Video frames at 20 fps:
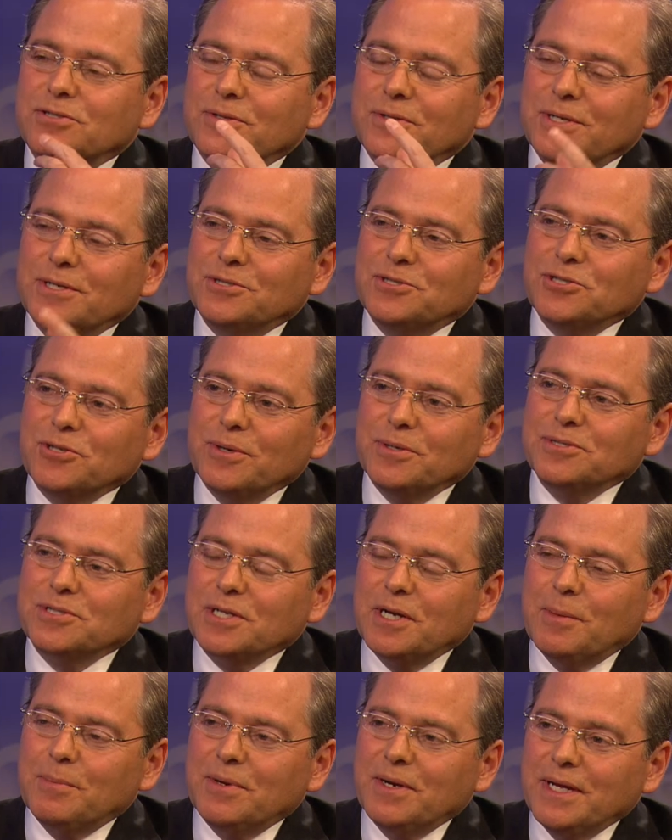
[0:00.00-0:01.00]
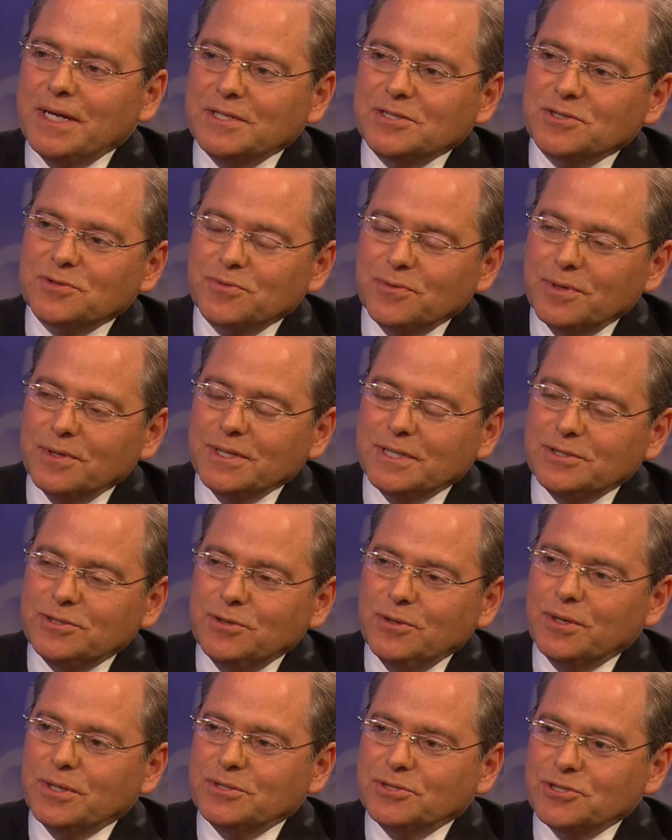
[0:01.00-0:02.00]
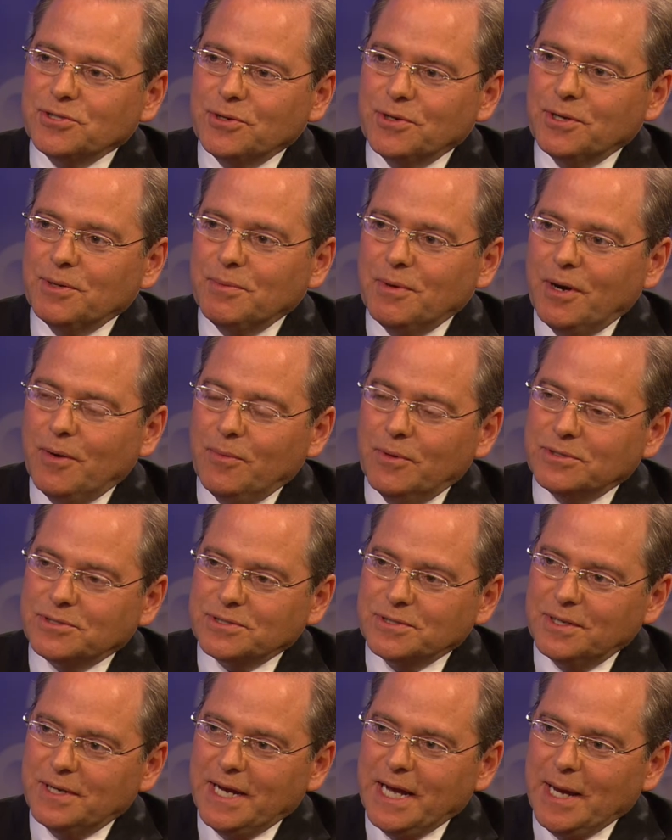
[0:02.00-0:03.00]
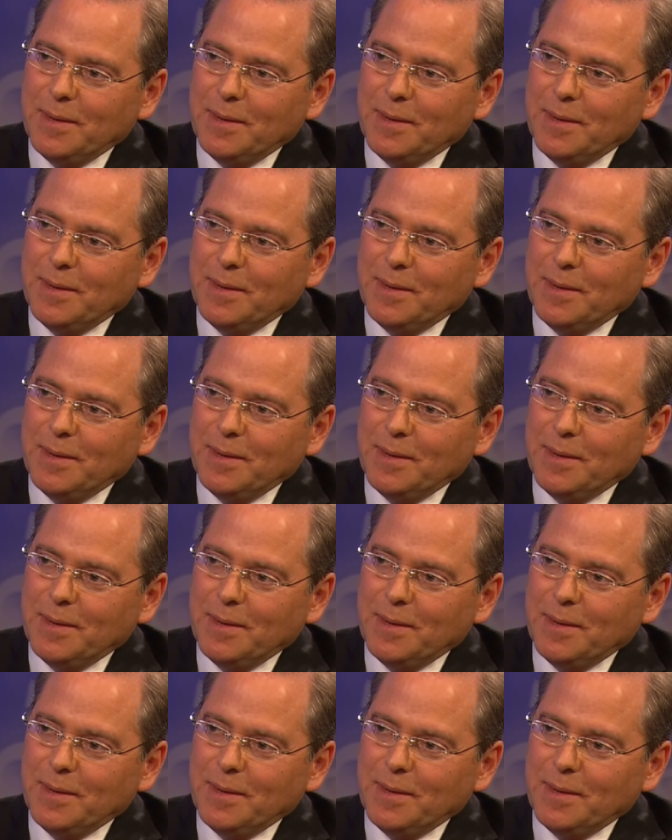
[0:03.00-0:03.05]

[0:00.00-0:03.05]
So the insurance company isn't really too concerned about what's going to